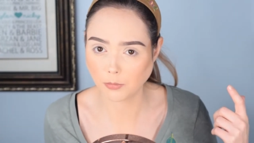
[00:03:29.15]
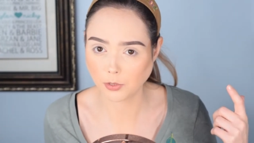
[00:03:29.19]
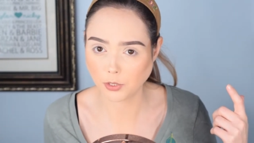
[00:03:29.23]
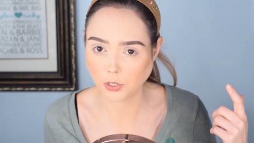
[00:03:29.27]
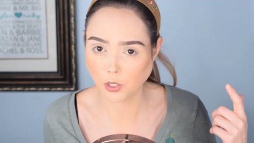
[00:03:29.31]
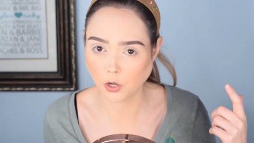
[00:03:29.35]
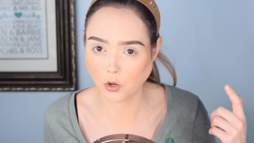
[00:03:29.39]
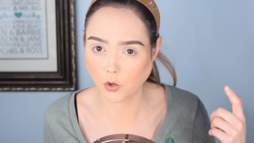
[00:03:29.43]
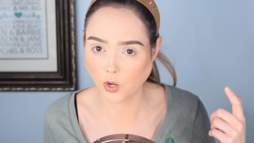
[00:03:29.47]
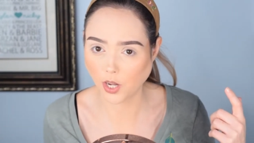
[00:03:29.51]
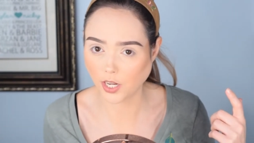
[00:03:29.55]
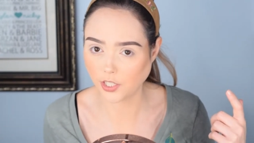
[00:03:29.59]

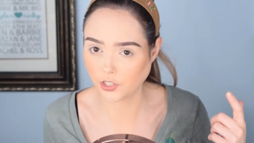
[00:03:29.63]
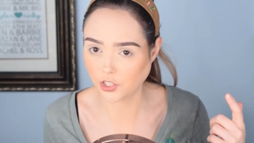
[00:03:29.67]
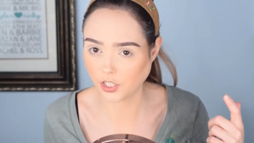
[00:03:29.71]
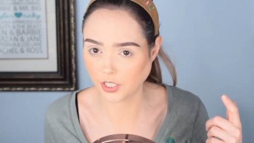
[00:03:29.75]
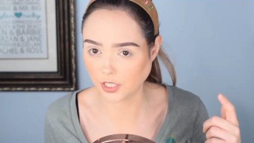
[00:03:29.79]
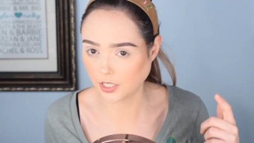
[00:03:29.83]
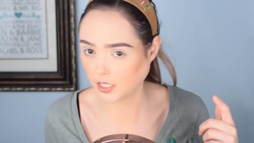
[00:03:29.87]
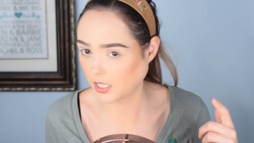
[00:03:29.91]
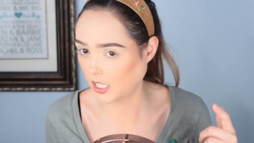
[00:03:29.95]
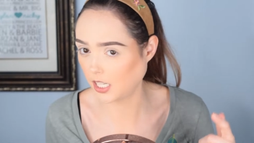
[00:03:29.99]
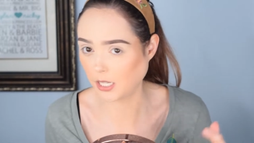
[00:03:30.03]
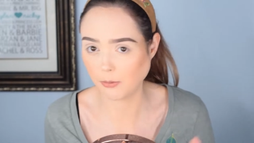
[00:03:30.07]
so I
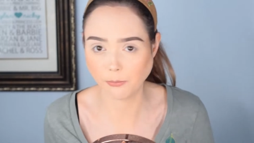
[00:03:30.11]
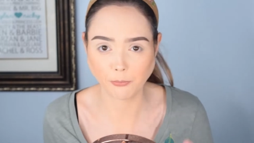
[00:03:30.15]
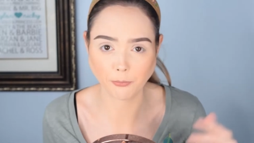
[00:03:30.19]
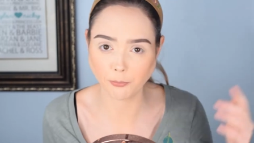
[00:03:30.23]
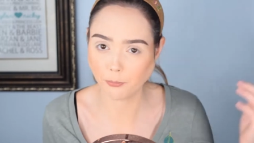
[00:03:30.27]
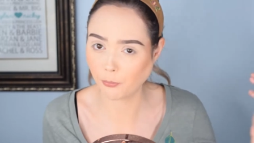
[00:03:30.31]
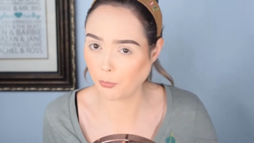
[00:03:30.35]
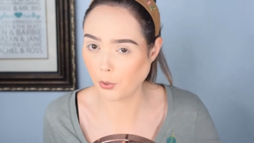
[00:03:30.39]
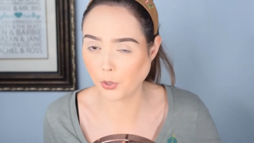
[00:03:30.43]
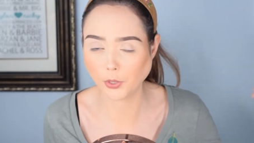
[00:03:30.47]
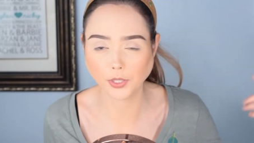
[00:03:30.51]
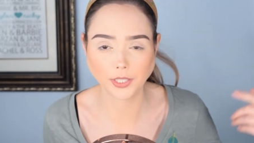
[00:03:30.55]
just keep
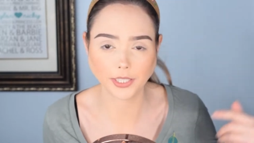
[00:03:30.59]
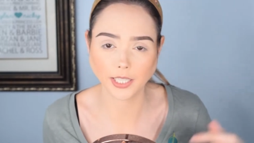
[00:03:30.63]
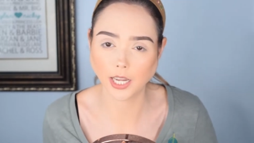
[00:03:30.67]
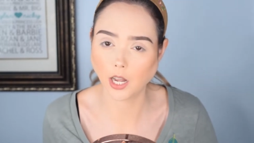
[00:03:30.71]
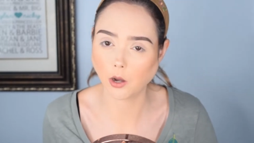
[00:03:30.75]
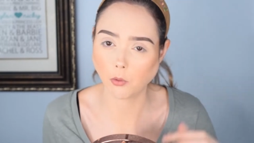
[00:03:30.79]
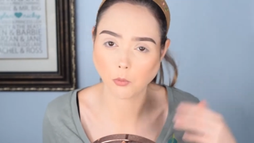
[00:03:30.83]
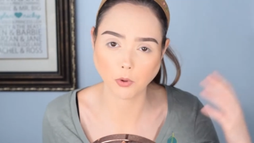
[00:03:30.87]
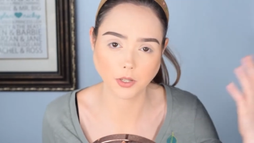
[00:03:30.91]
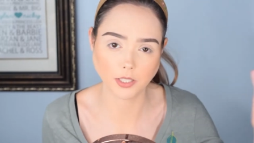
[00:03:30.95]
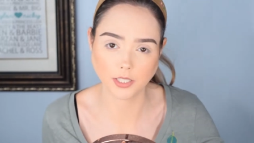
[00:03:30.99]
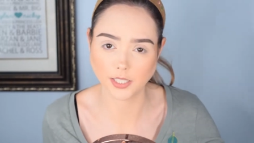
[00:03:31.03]
pulling
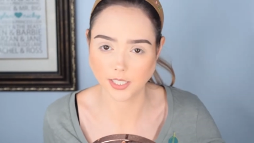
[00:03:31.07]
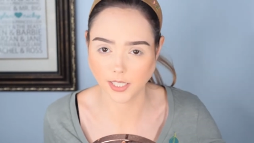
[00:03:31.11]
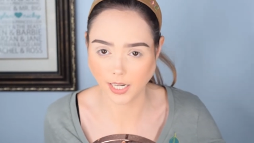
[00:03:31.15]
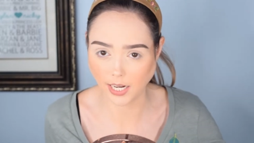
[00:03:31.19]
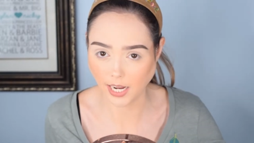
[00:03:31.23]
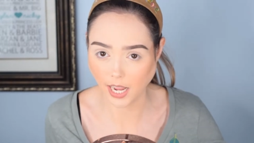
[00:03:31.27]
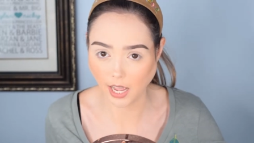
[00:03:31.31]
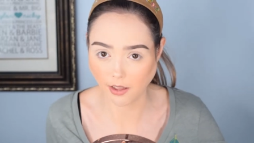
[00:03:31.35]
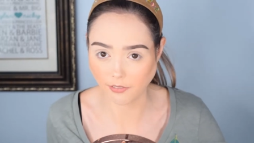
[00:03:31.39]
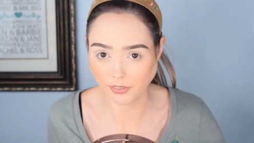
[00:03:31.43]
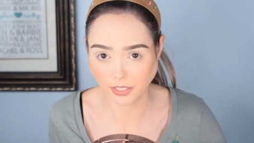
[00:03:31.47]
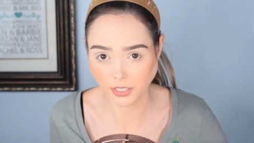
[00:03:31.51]
out ones that I
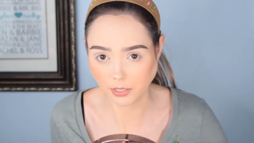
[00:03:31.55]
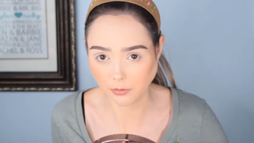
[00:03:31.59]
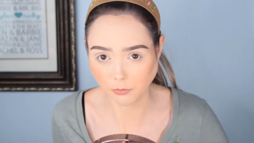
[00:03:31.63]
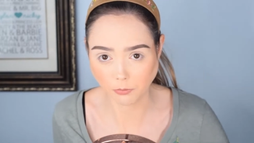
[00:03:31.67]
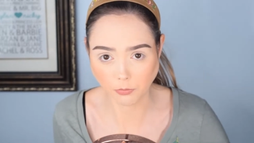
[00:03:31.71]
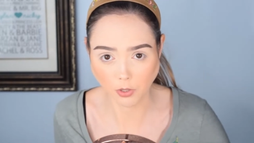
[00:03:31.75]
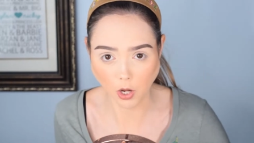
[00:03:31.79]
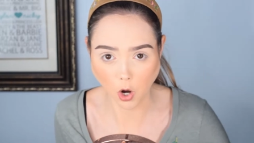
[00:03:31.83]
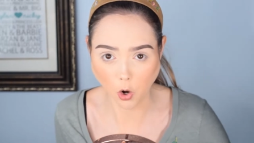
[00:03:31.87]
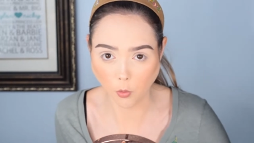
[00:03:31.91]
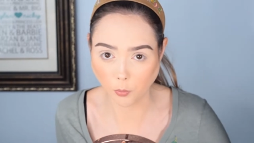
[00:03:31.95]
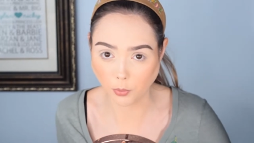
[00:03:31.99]
haven't
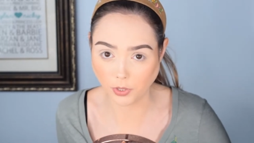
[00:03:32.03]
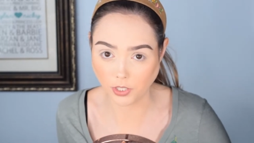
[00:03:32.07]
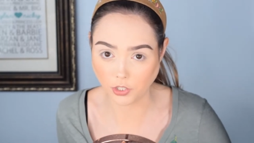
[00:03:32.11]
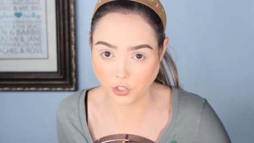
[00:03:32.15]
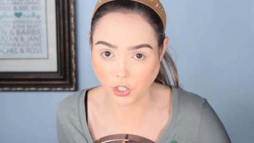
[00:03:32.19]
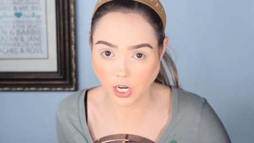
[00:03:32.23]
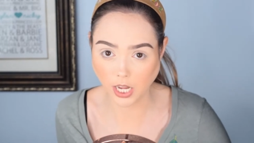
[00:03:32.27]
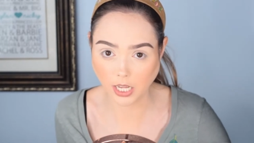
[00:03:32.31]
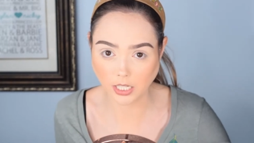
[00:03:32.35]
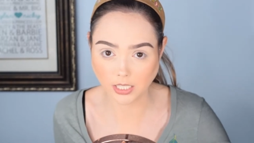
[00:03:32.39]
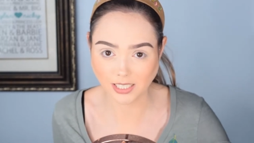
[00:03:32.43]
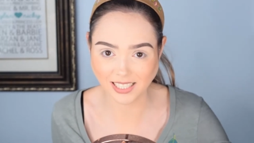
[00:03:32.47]
opened
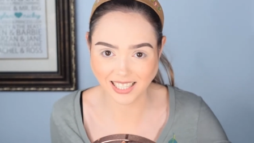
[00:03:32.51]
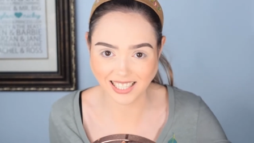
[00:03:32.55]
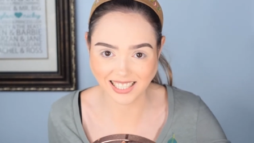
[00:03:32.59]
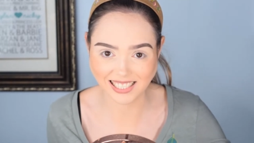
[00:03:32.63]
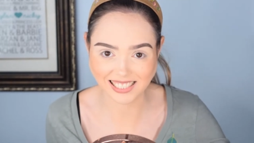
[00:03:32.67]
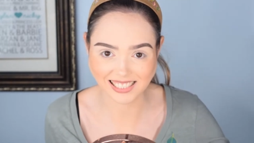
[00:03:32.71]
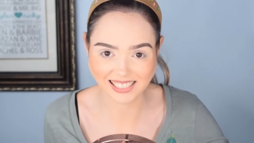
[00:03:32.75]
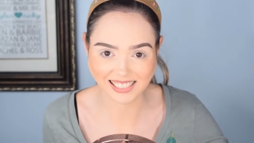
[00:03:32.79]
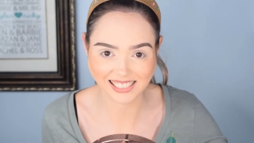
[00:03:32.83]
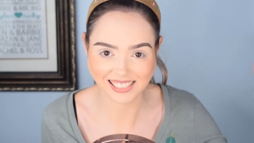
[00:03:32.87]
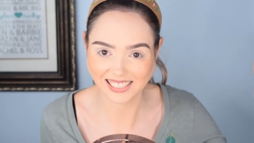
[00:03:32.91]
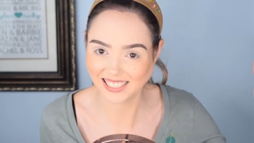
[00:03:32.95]
yet
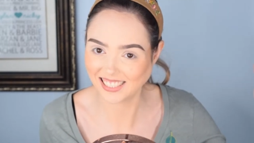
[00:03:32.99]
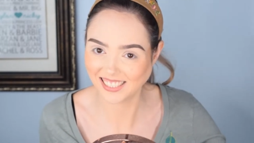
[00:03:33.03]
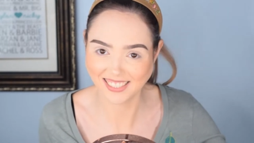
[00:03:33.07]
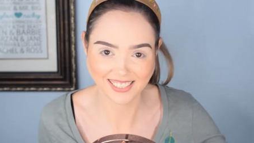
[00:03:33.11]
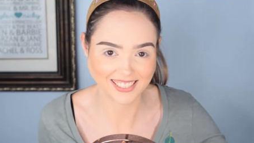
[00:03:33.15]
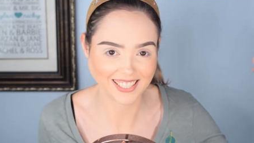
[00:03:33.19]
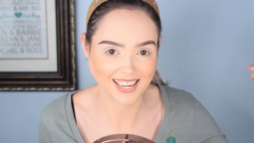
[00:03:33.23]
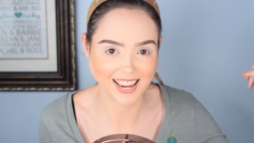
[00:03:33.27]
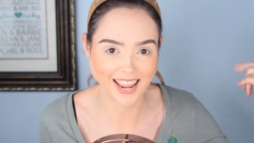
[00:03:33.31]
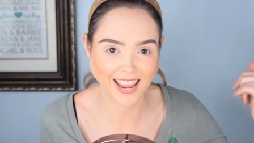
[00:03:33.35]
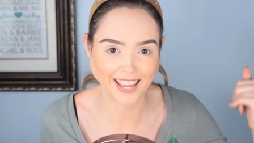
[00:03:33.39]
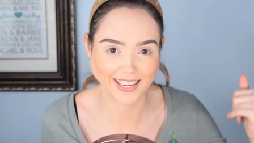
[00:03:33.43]
and
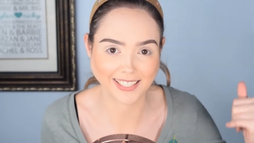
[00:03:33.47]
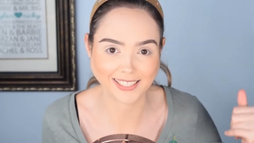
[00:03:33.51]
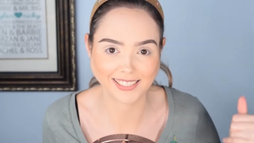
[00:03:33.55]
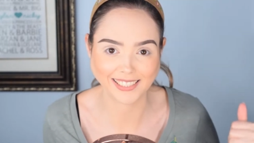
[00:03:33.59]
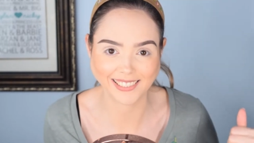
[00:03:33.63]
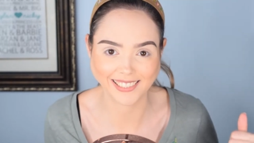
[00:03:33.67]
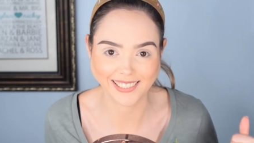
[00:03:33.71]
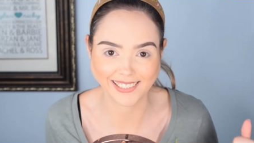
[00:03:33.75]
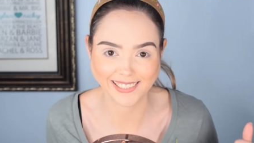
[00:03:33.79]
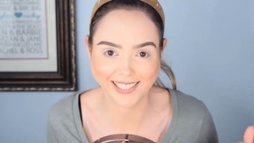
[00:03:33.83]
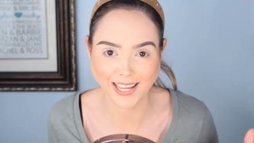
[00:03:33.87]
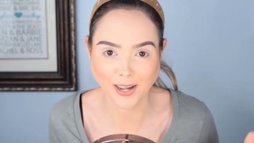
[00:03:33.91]

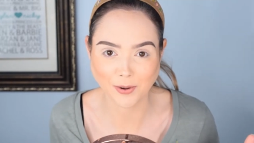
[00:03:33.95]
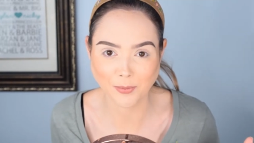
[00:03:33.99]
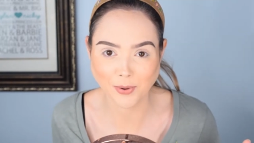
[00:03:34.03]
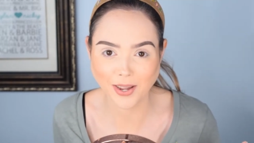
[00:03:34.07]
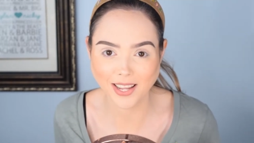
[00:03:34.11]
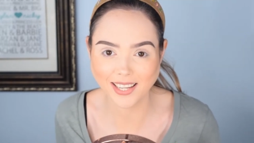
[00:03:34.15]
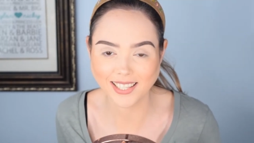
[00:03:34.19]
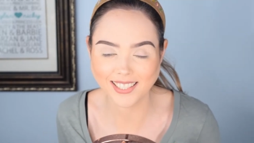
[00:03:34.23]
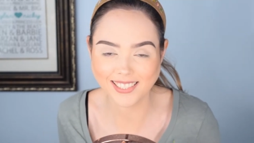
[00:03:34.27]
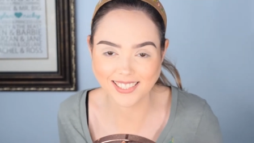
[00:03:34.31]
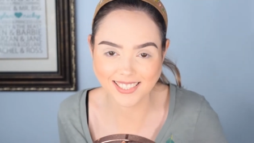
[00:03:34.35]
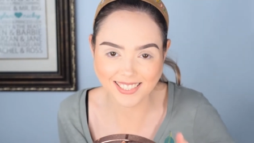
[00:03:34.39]
handling it that way
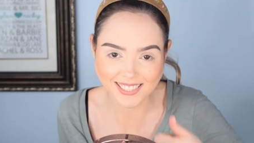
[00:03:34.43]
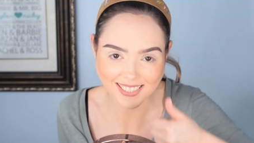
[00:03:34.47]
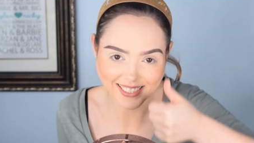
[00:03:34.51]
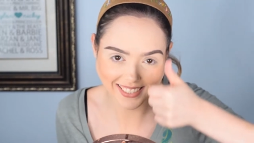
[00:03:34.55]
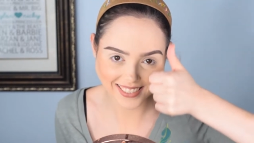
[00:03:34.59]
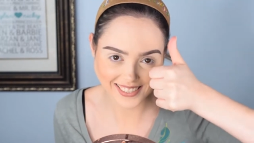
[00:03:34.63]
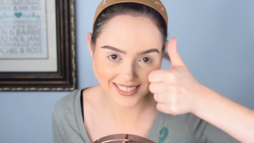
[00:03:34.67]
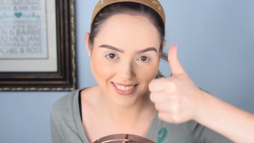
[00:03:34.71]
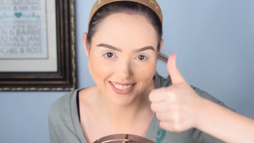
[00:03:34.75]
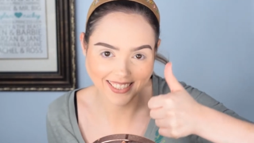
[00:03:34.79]
because